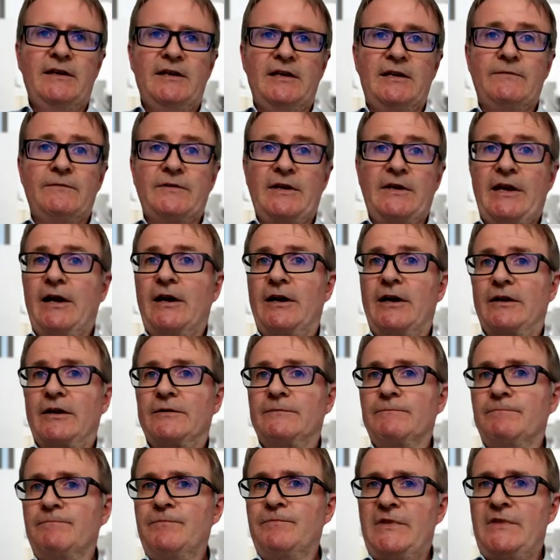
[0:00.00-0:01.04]
If they
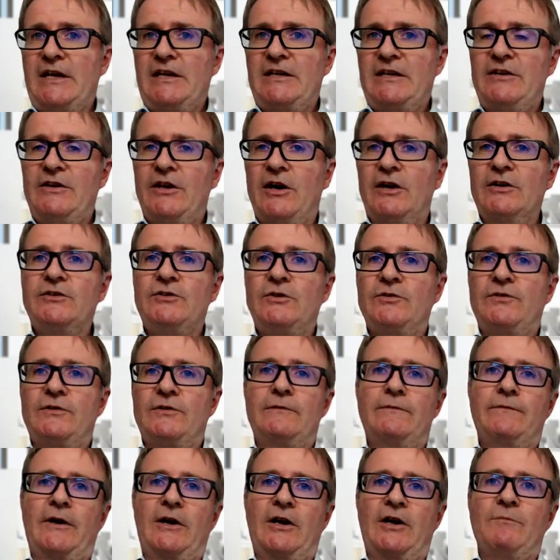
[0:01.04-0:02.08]
are, then not using
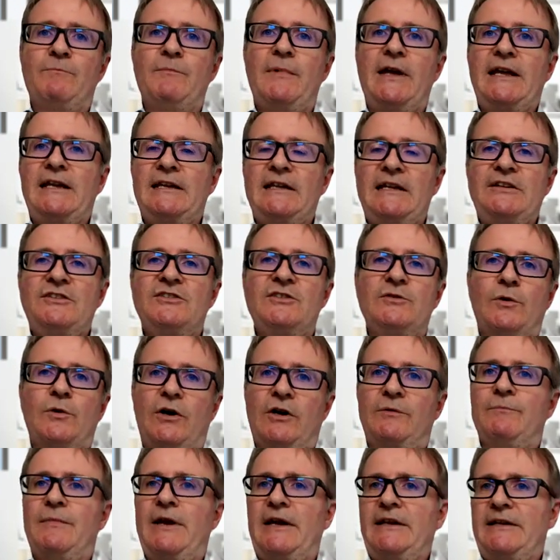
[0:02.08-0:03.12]
FHIR may lead to
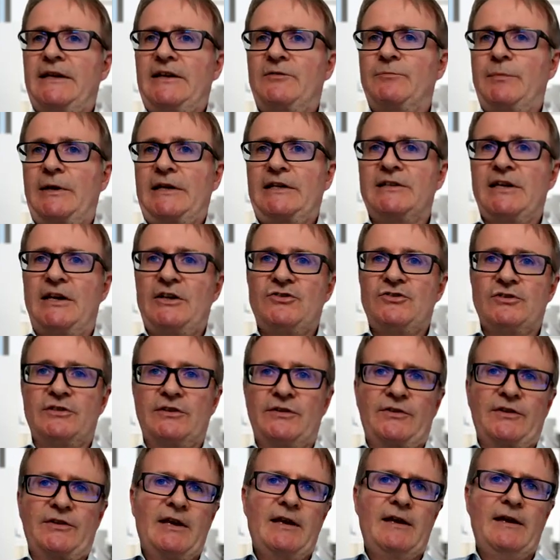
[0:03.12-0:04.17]
unmet
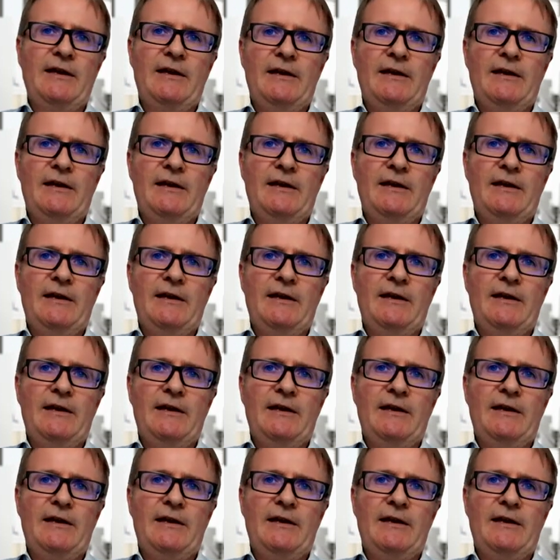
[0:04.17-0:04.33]
expectations.